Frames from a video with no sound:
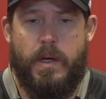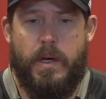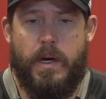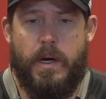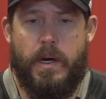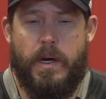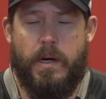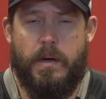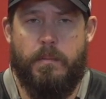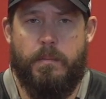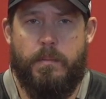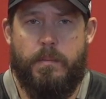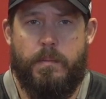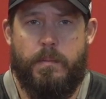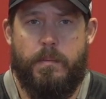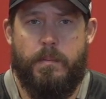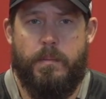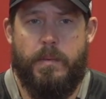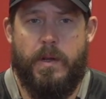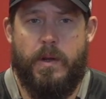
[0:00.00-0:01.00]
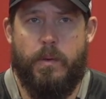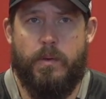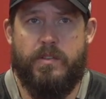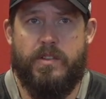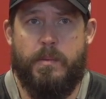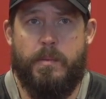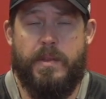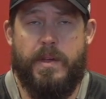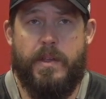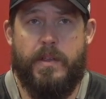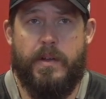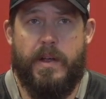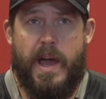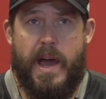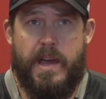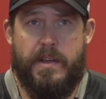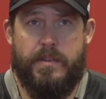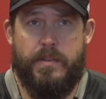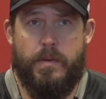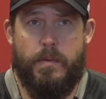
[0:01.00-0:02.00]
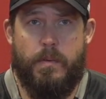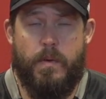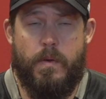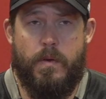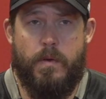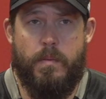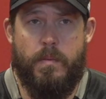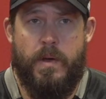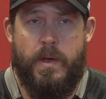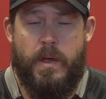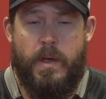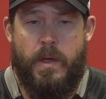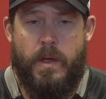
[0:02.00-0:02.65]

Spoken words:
with some of the other guys in the room.